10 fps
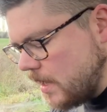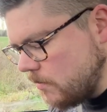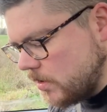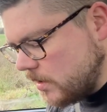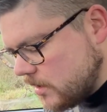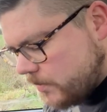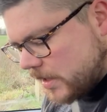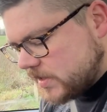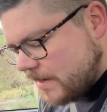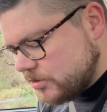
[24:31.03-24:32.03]
we got a little bit
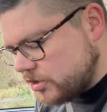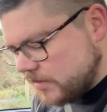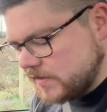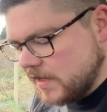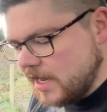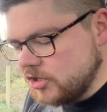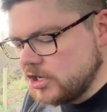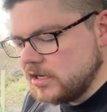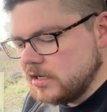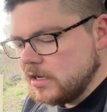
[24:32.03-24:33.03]
of temperature into the
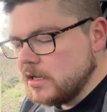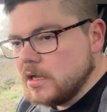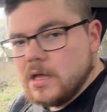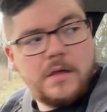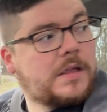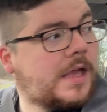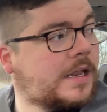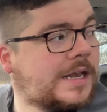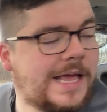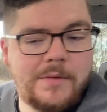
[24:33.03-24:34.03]
engine.
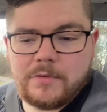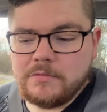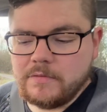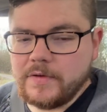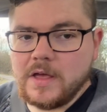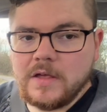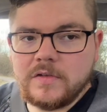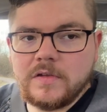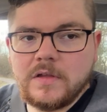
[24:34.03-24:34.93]
Okay, now we're in reverse.